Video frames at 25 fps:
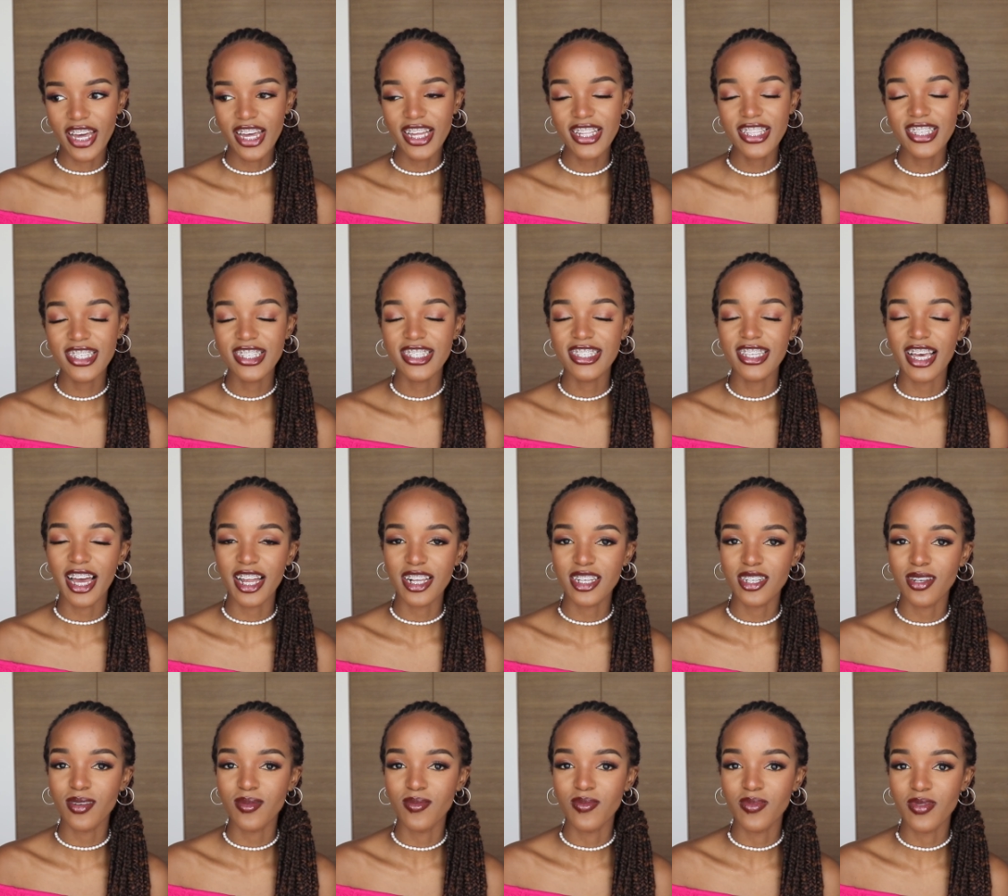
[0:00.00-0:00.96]
It's
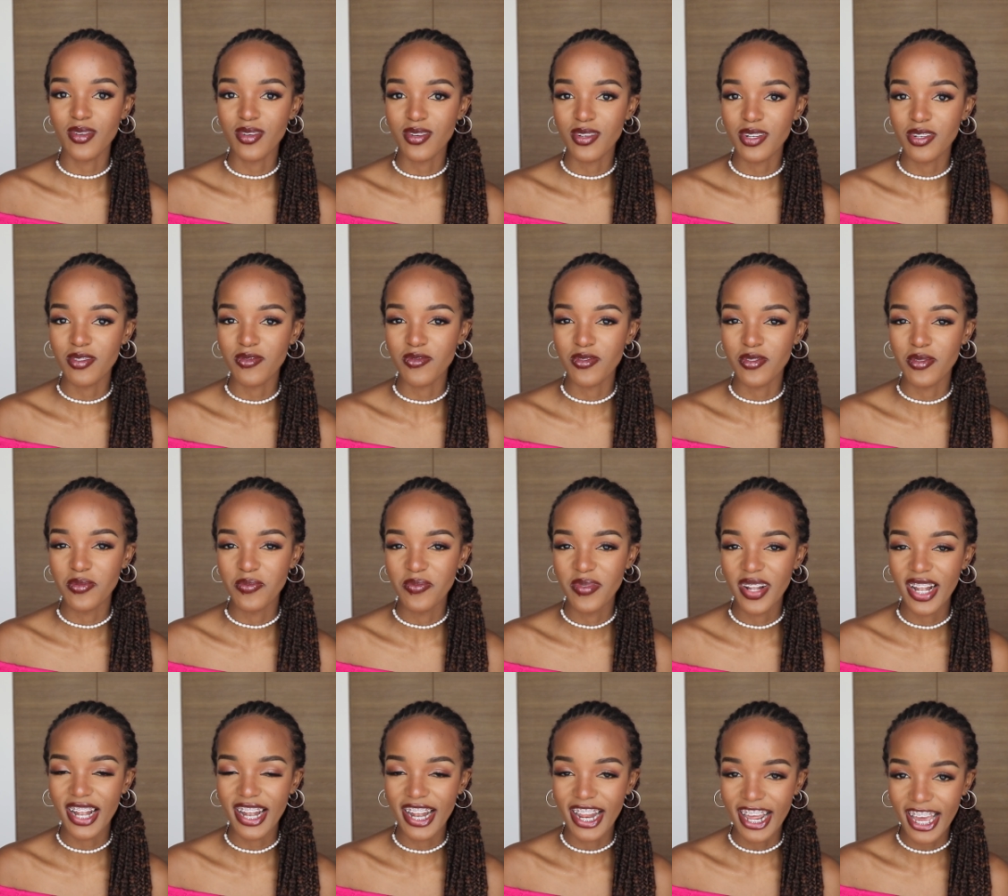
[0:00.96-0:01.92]
such a beautiful
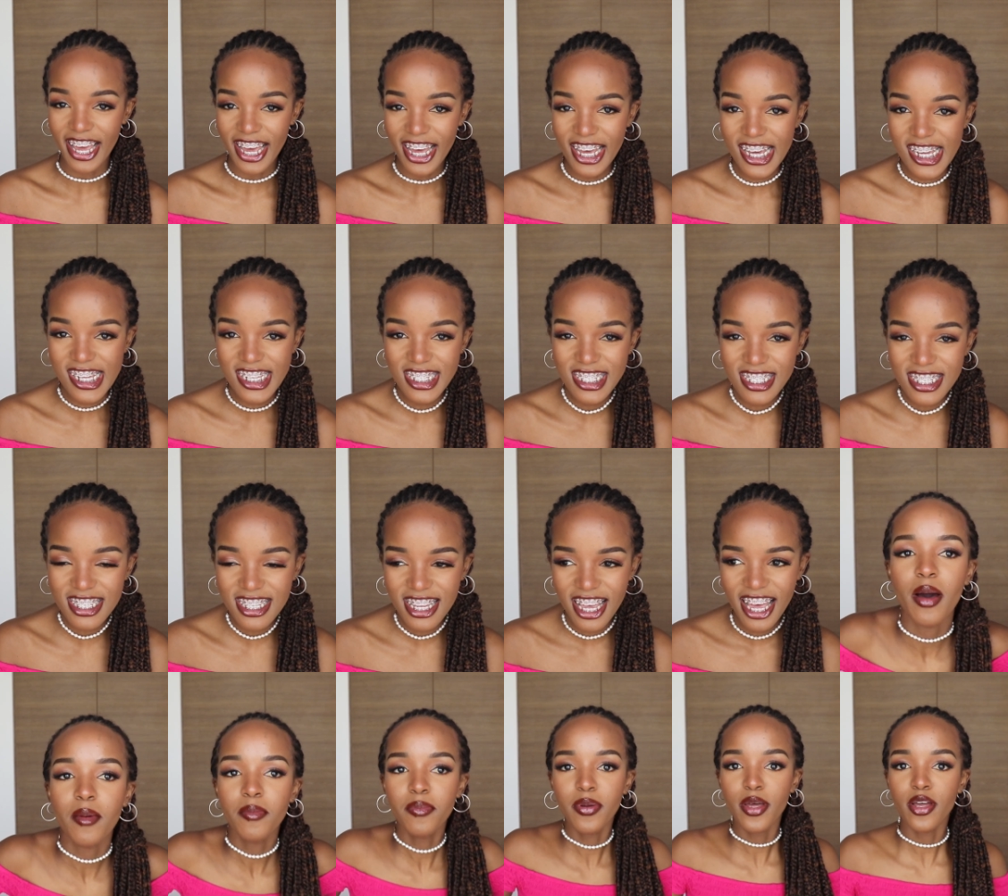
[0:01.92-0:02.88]
place.
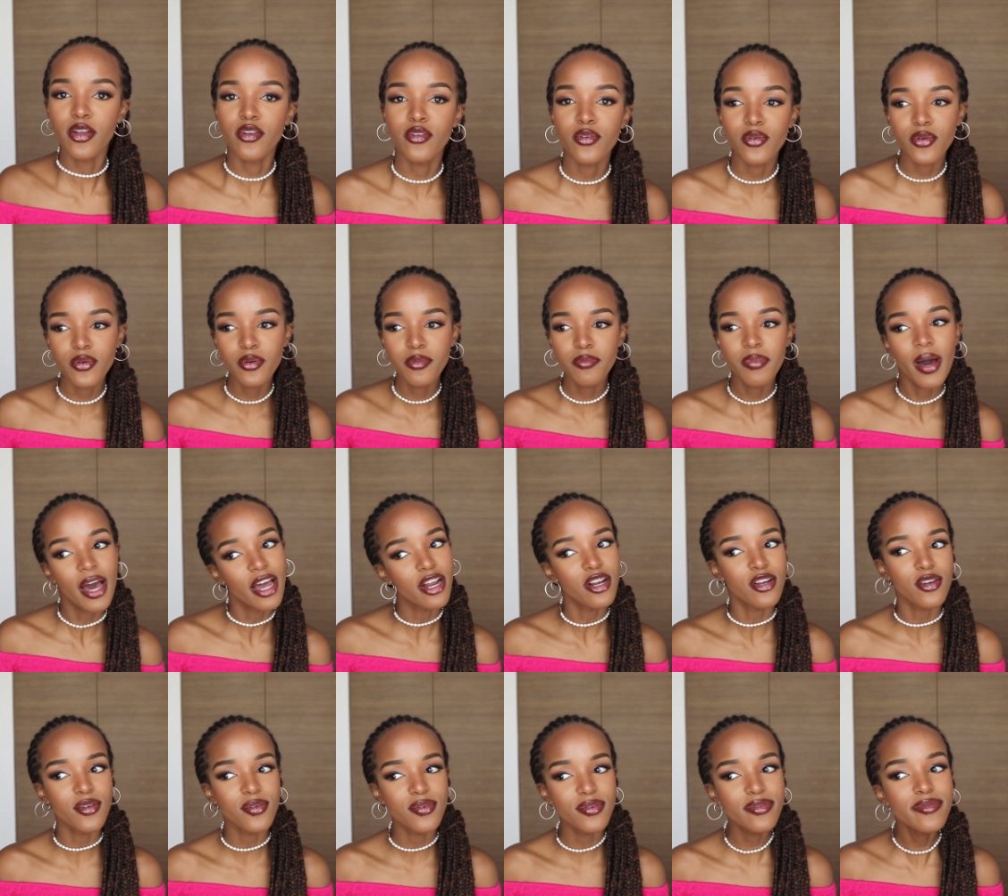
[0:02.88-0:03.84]
Peru,
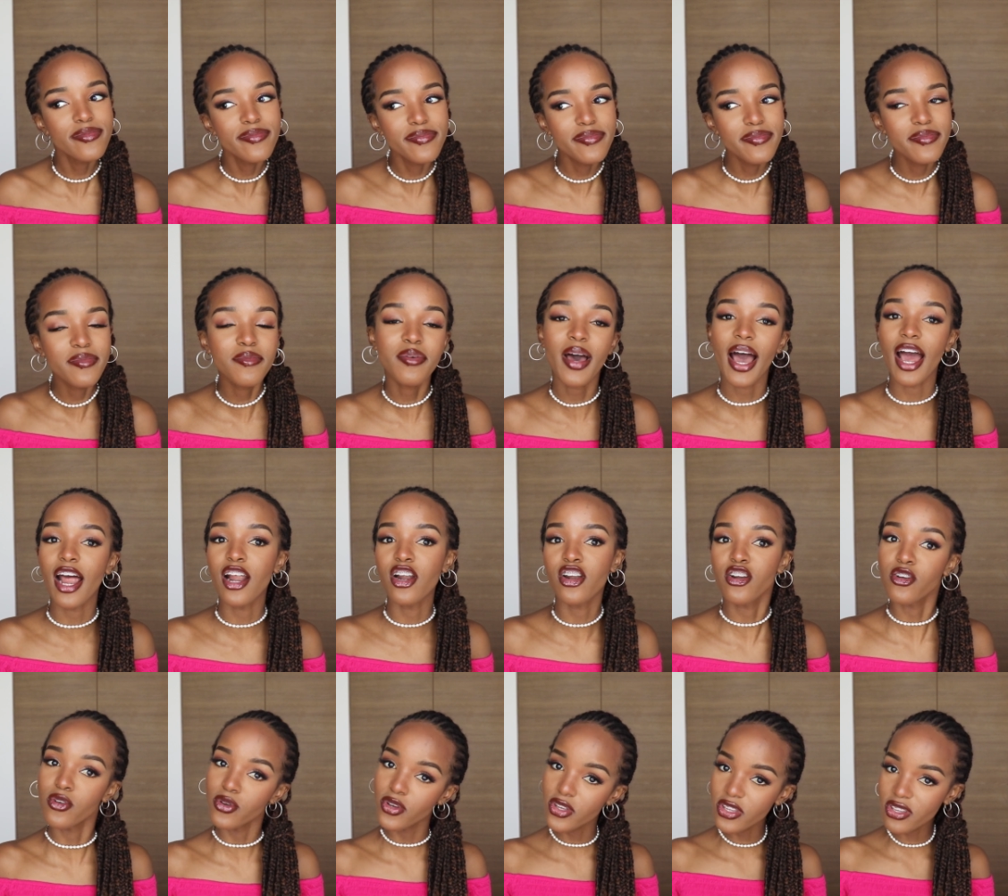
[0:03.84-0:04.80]
Peru,
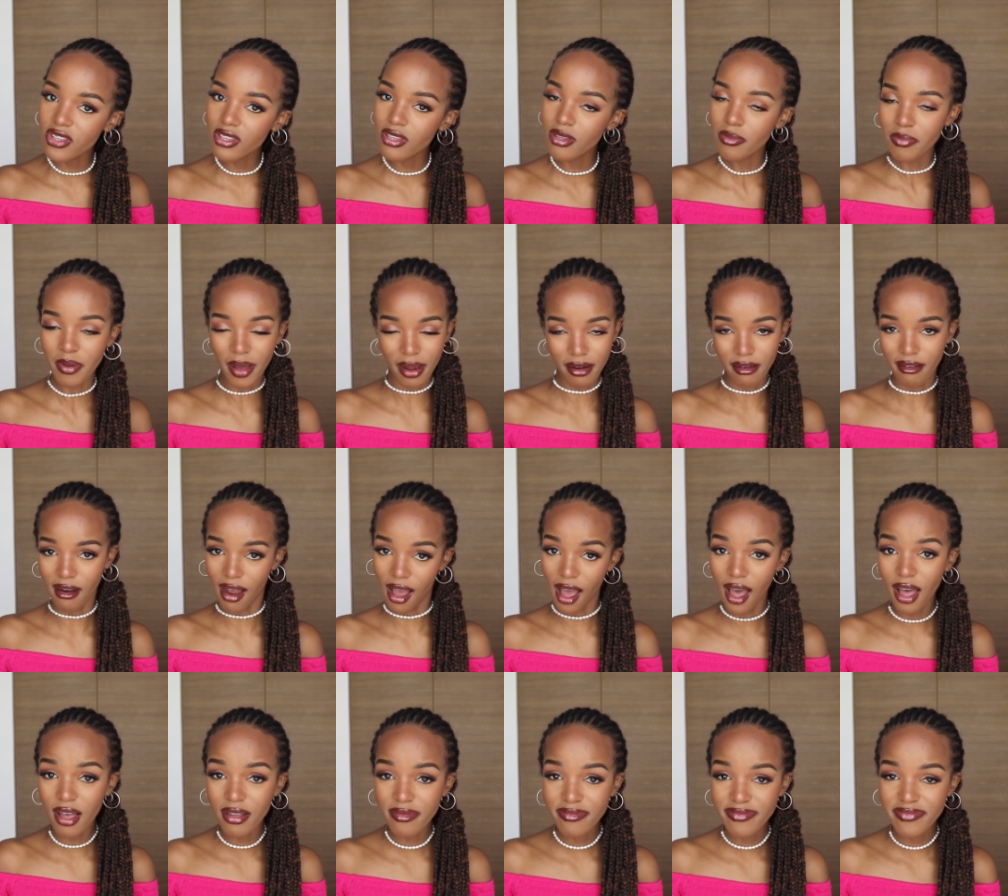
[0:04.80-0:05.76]
Paros,
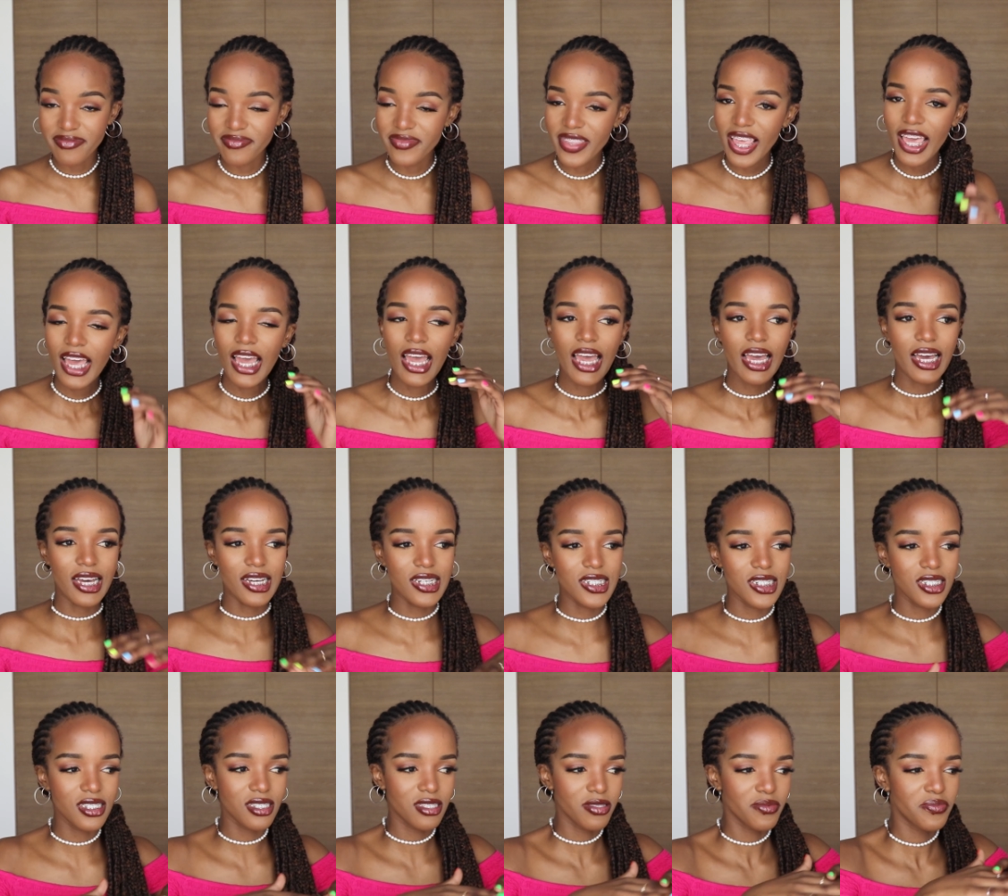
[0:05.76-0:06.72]
Para
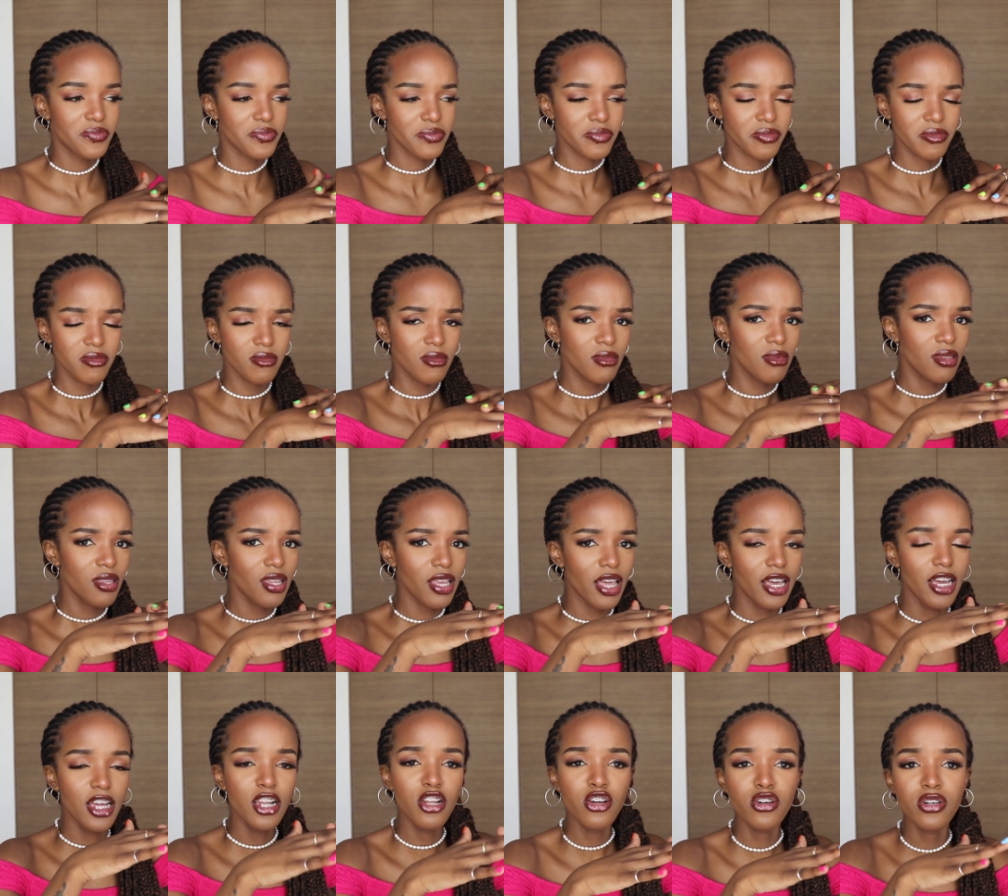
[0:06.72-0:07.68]
is
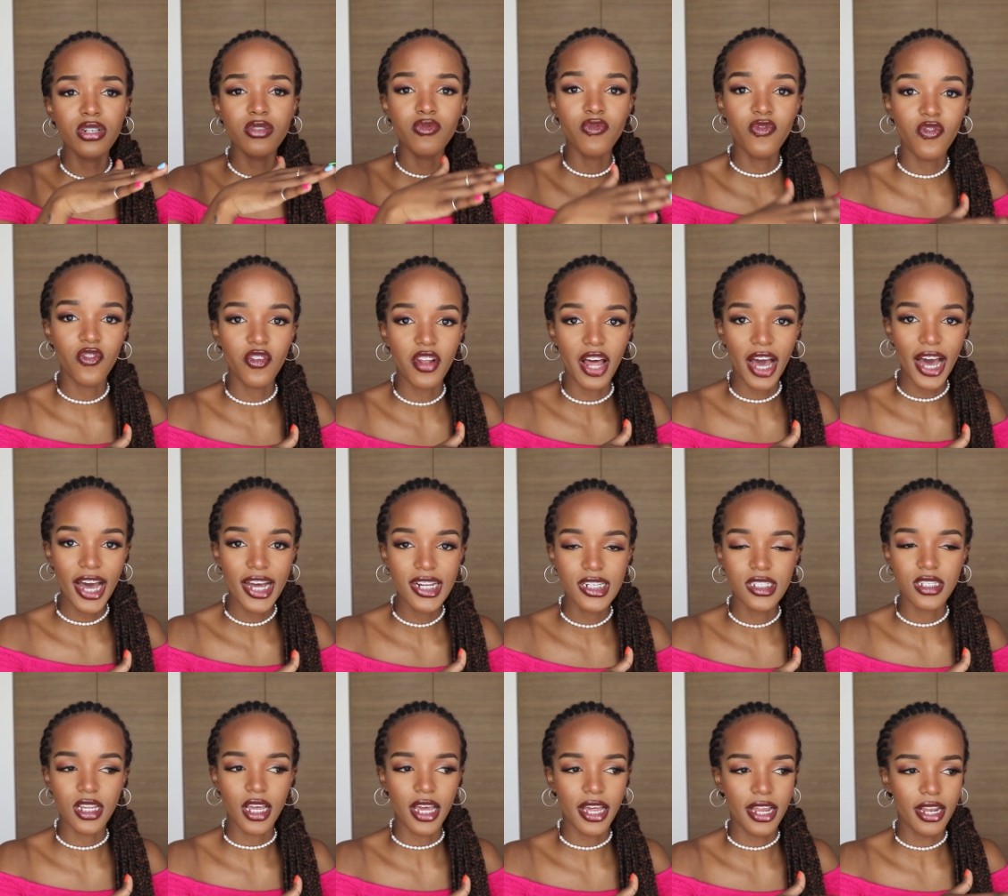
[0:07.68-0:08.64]
it looked
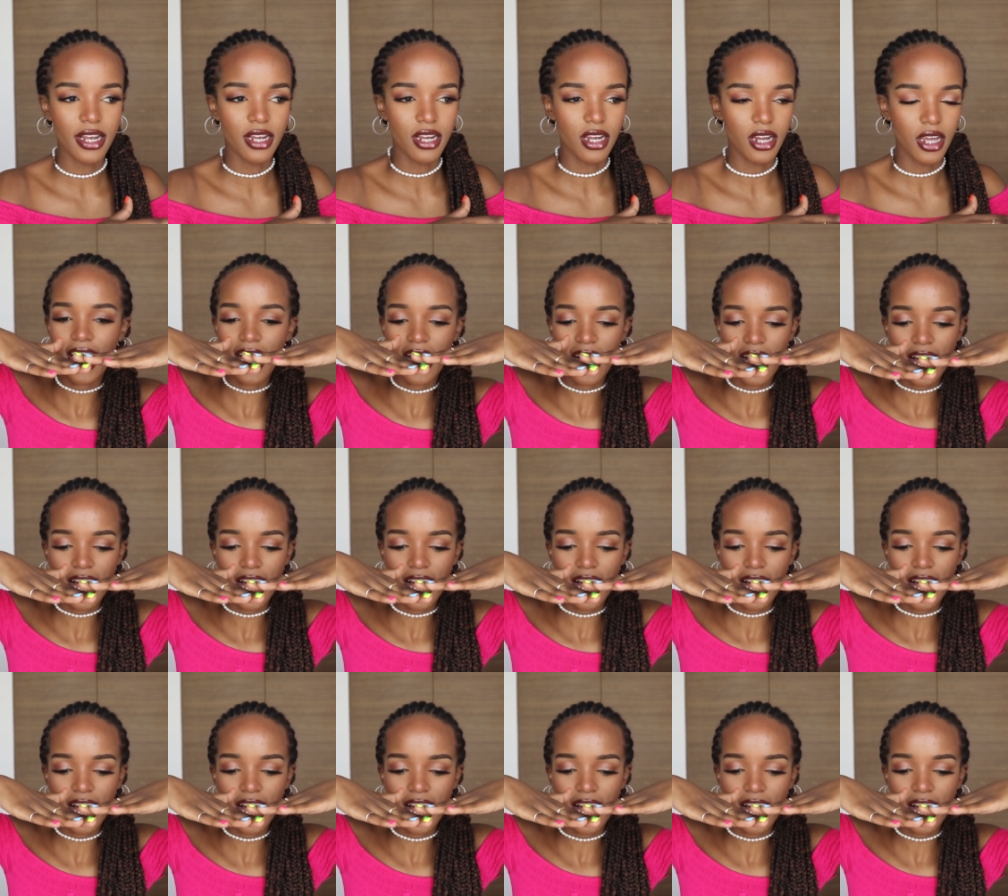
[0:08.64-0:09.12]
flat and